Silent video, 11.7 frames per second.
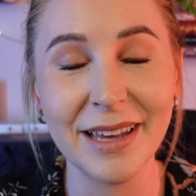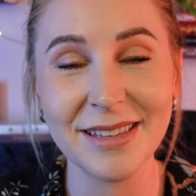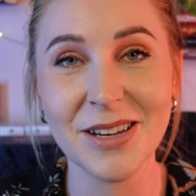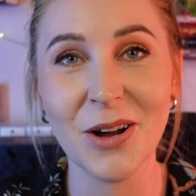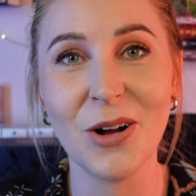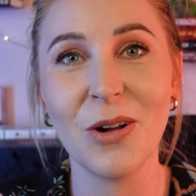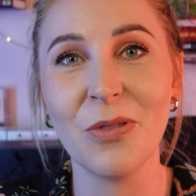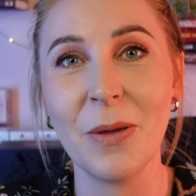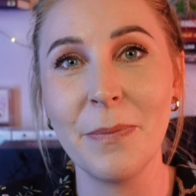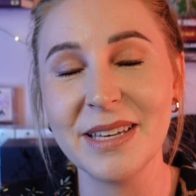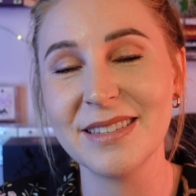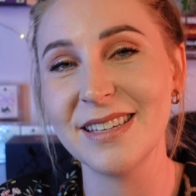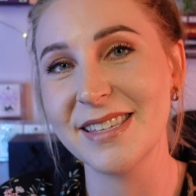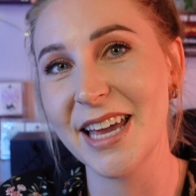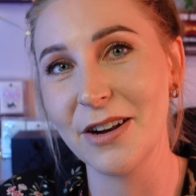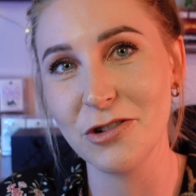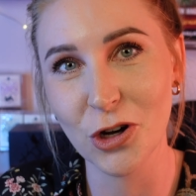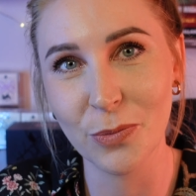it's called The Business
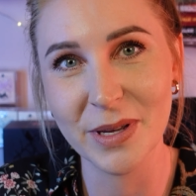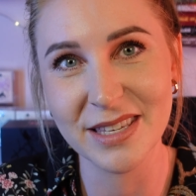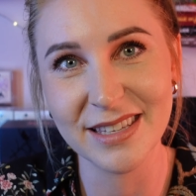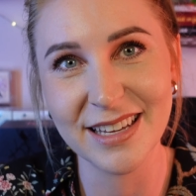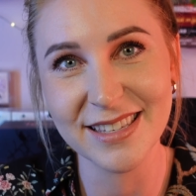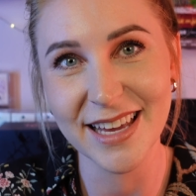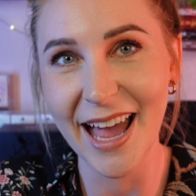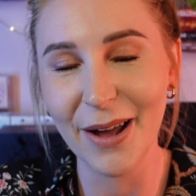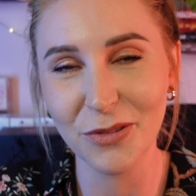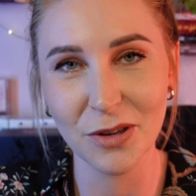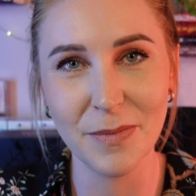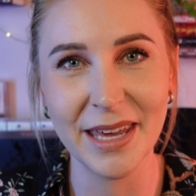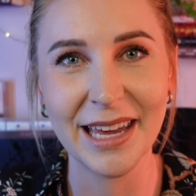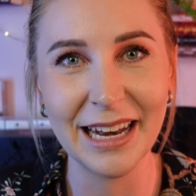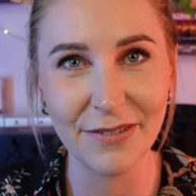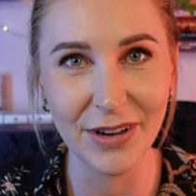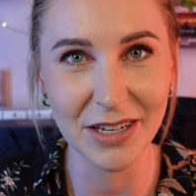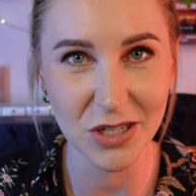Side of Show Business, How to Make a
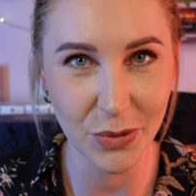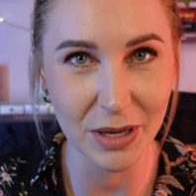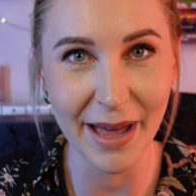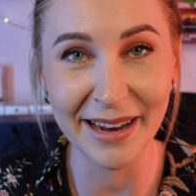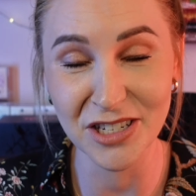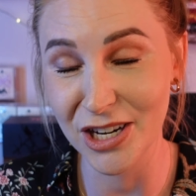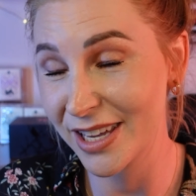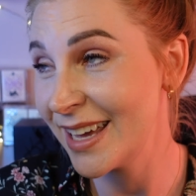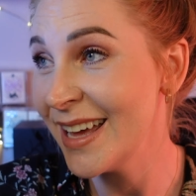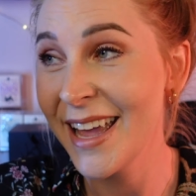Living Doing Magic.